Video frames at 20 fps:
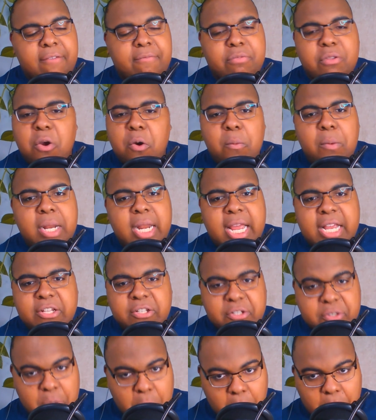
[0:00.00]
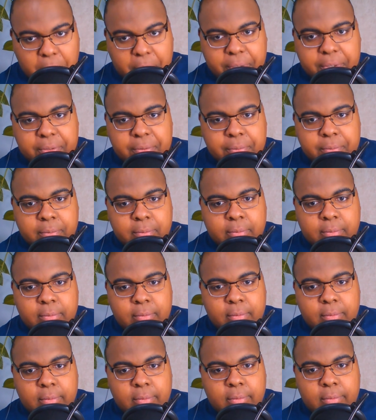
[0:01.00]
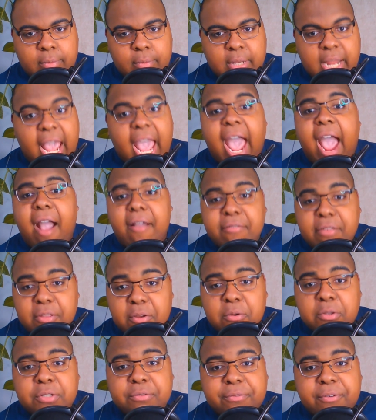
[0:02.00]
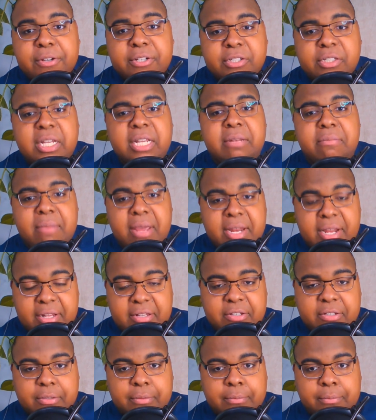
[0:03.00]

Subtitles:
no one has scored after those first 10 minutes,